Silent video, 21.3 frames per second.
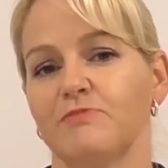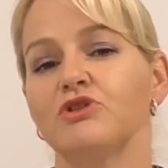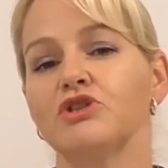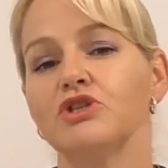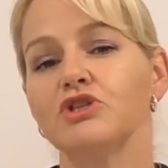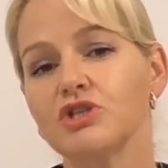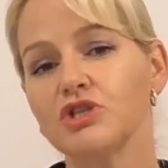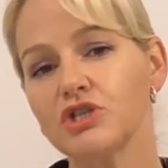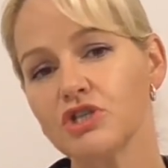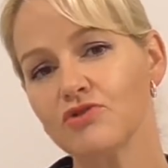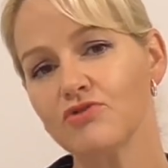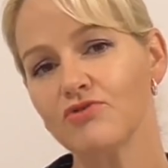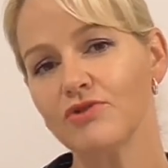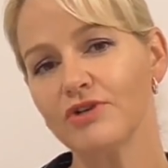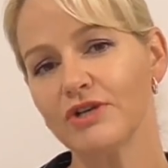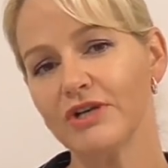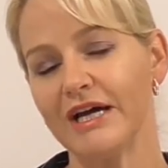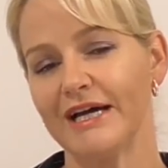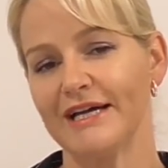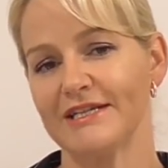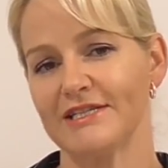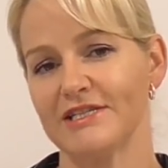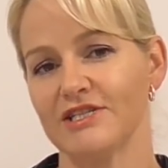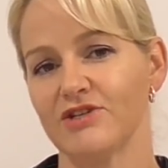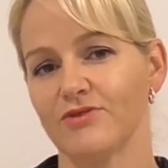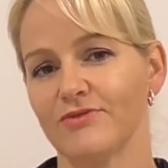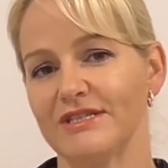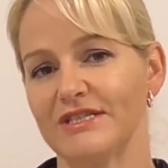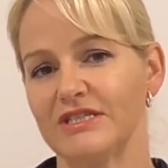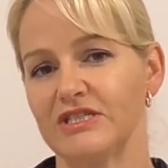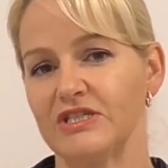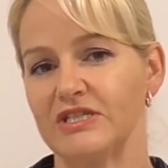But the short
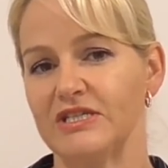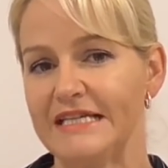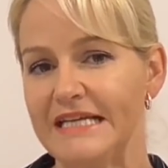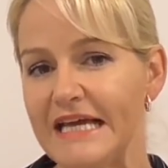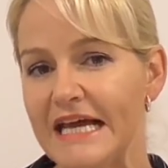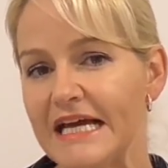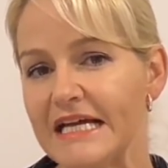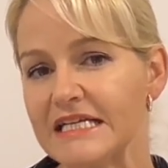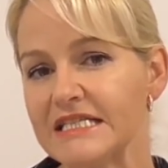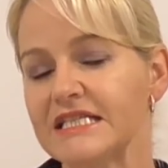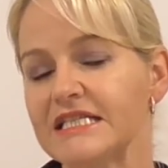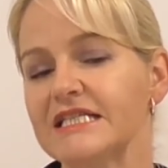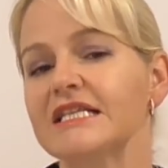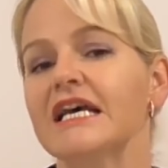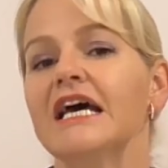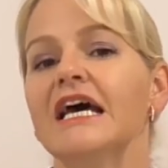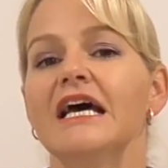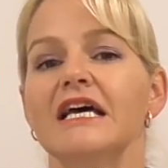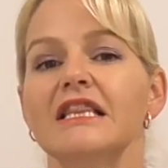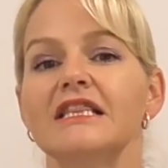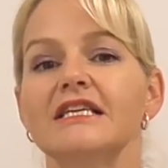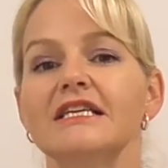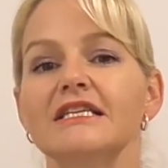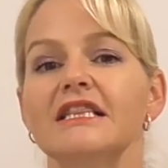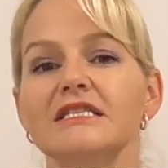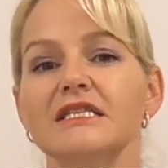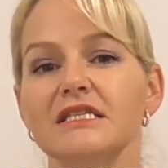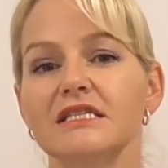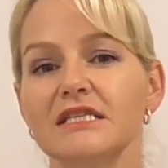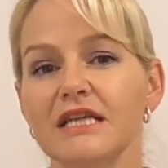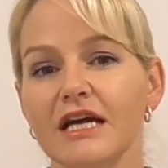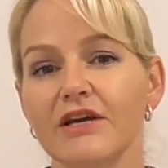answer is yes,
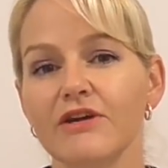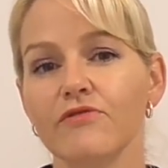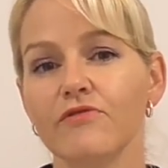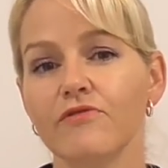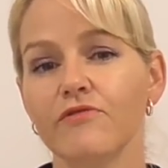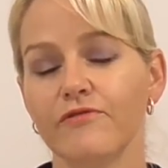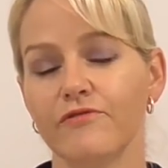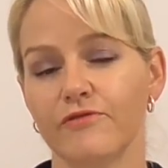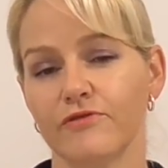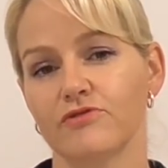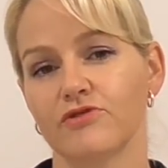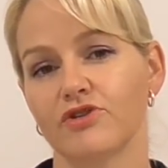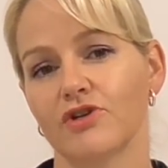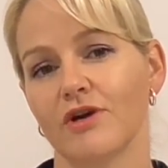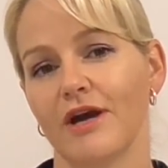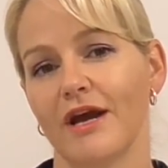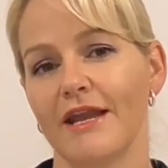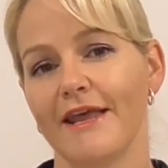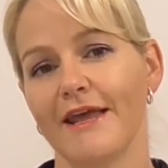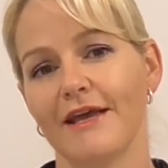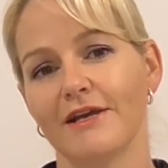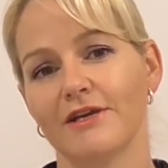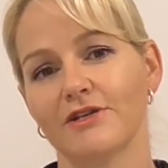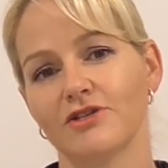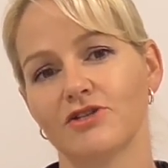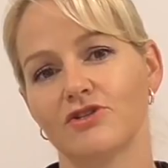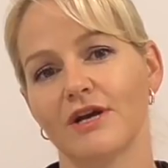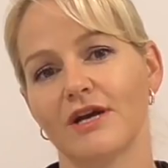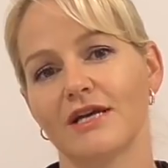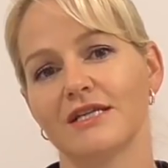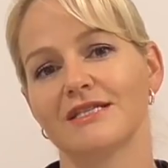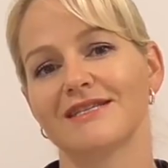these snail filtrate
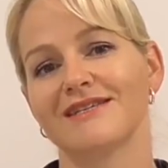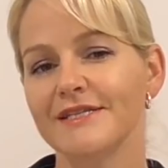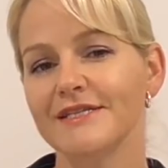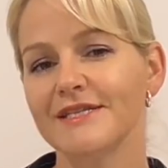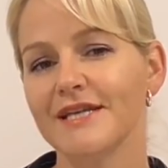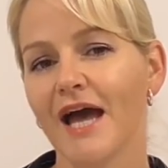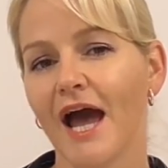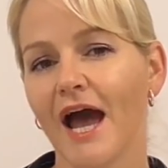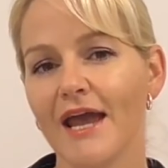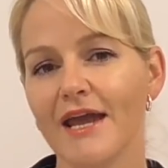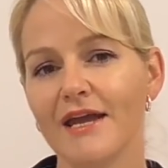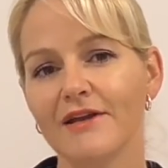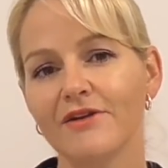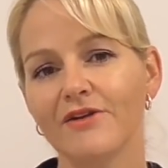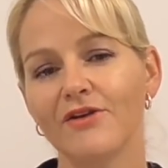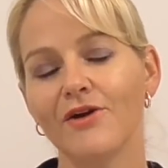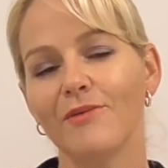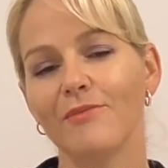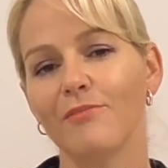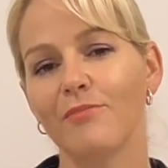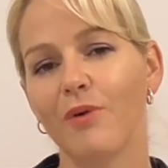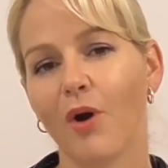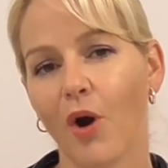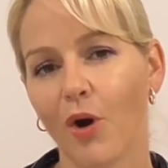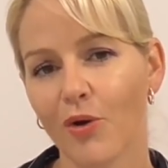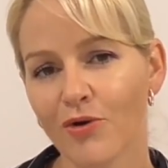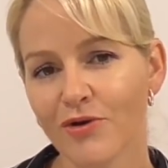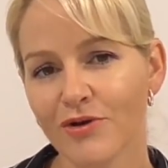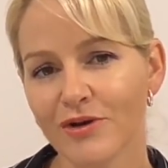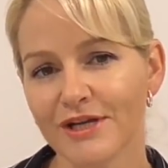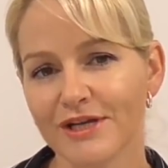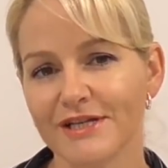extracts contain
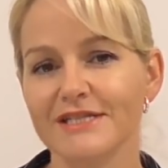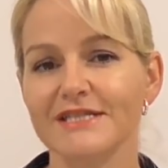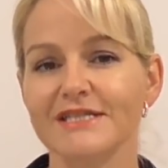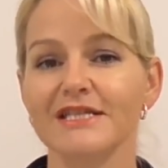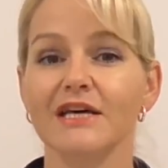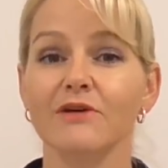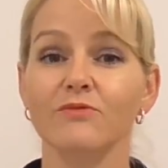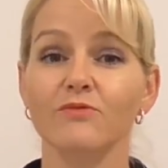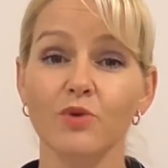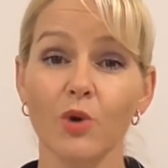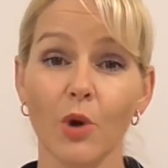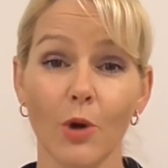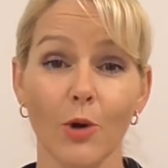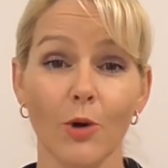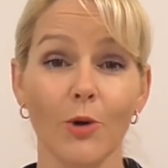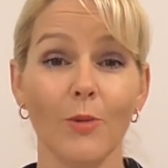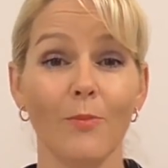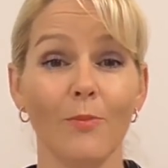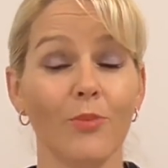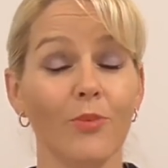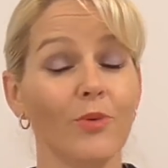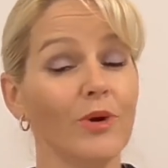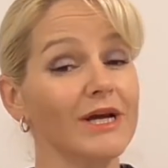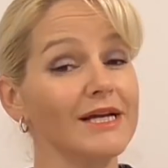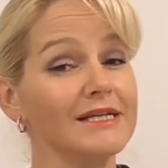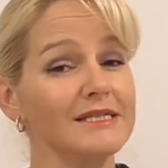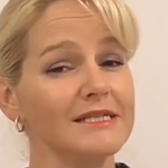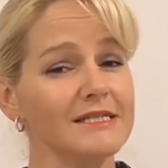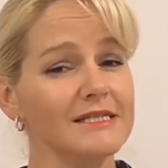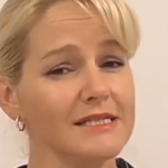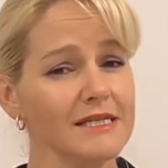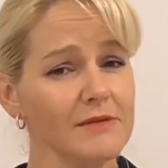components that will help
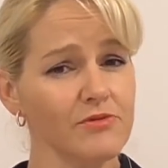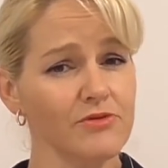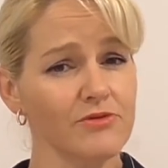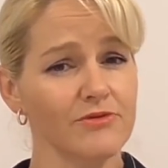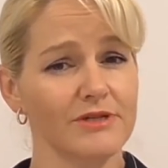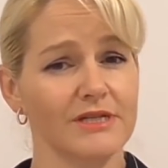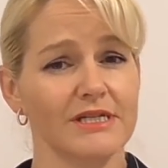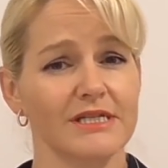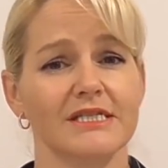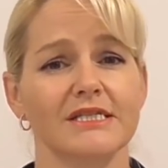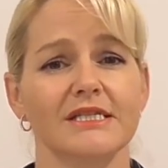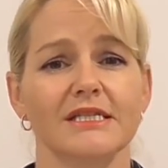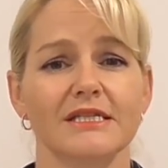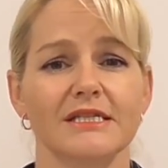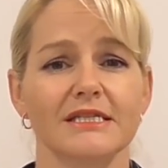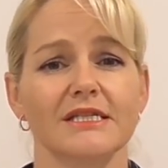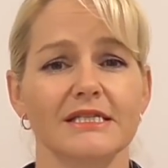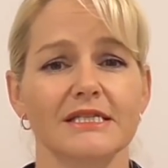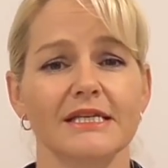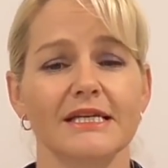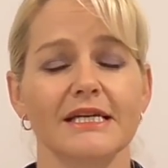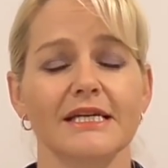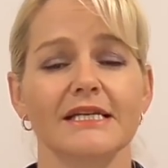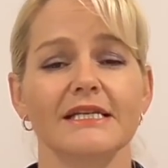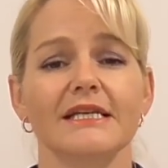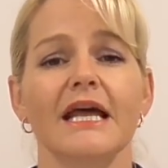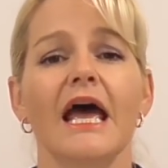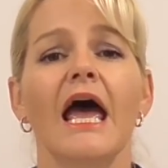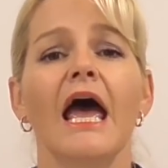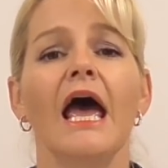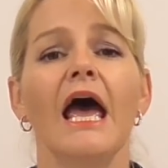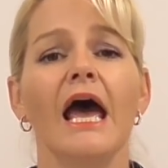bring suppleness to the
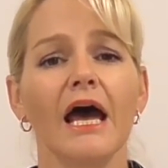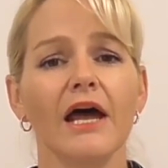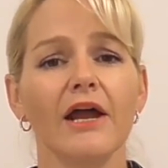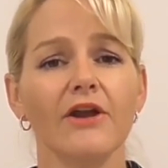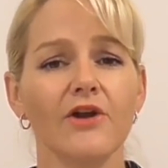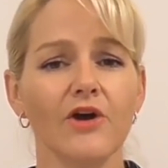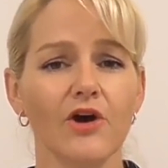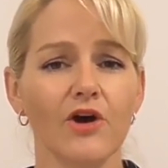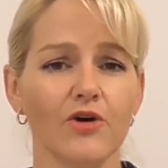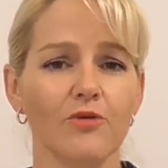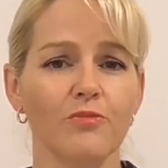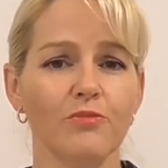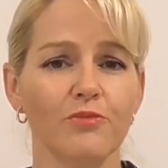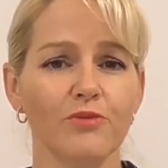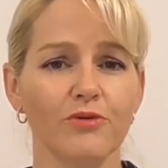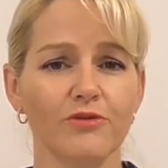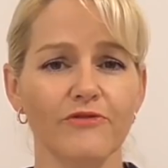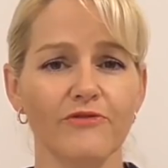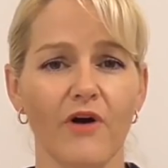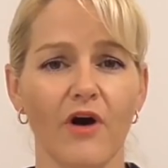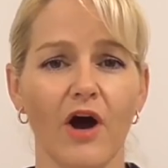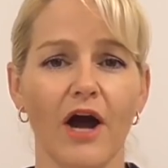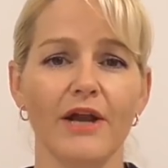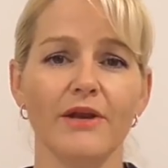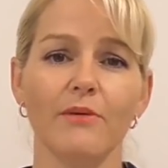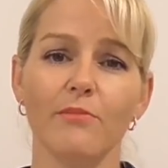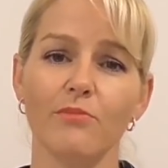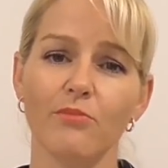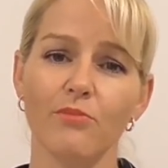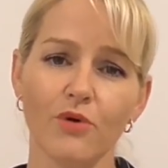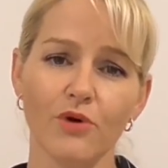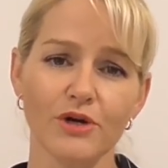skin and help
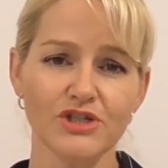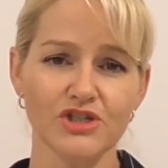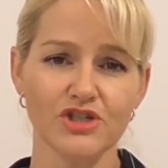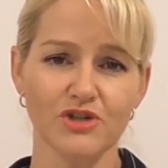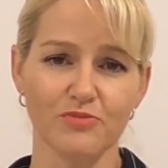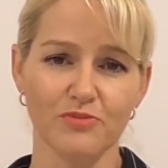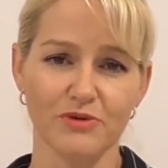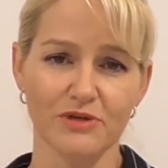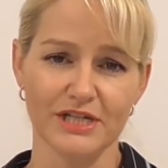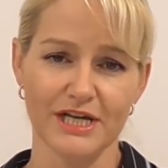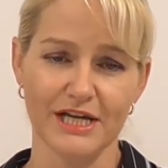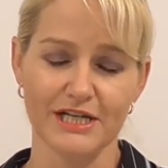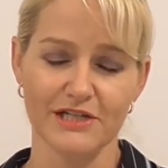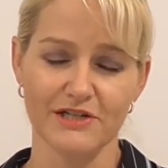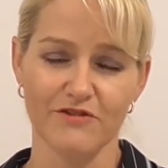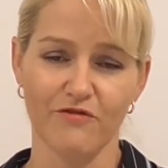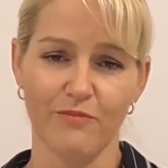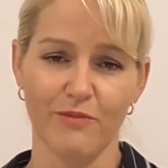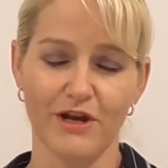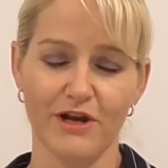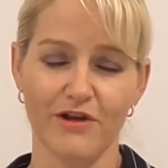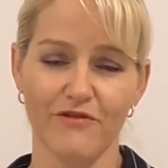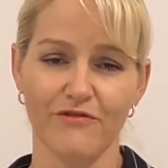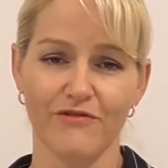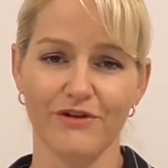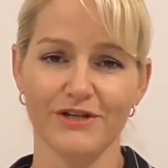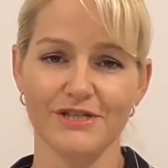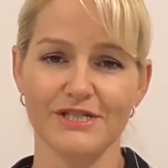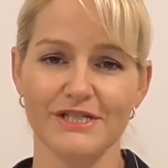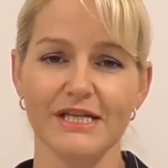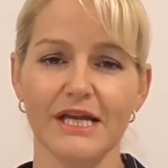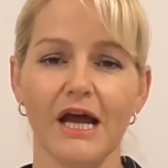provide moisture protective
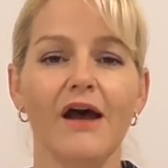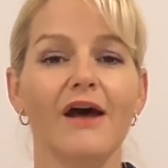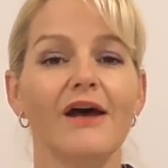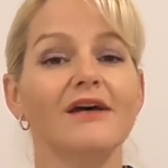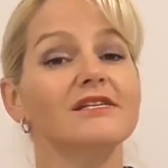benefits.